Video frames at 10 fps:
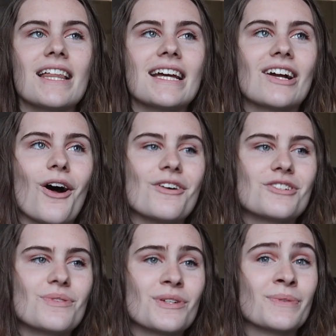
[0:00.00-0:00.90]
like college
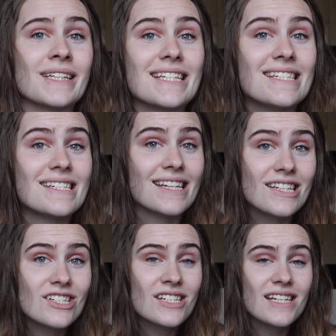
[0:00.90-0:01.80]
students are really
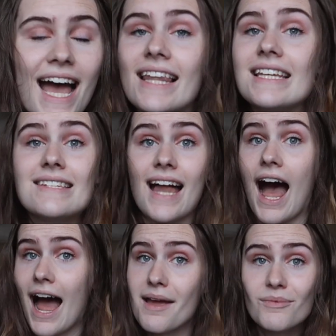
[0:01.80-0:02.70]
stingy. At least
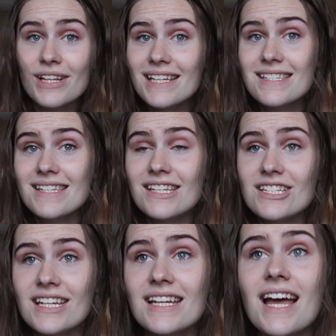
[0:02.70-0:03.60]
I'm really
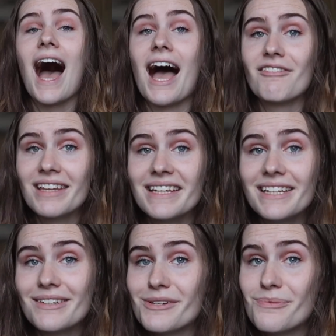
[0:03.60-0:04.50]
stingy. I really
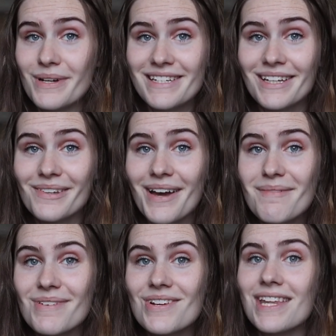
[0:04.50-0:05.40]
need new windshield
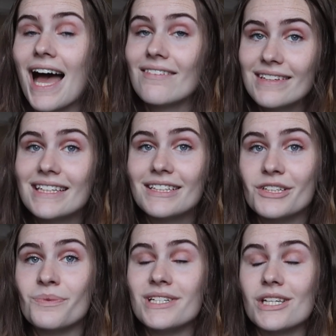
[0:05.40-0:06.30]
wipers. I've needed
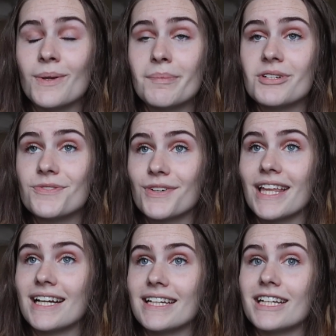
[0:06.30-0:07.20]
new windshield wipers for
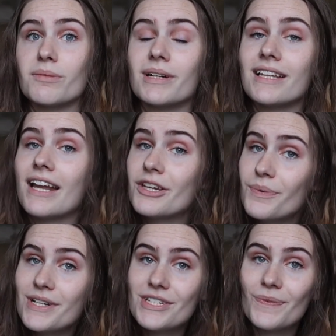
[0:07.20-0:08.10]
like a year, but new
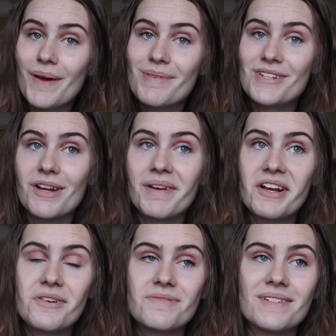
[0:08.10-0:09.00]
windshield wipers are on my
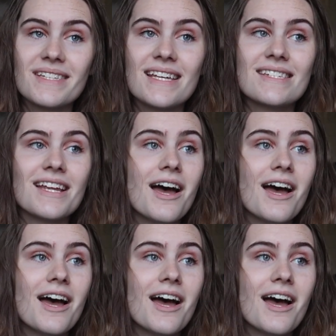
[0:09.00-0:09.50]
Christmas list.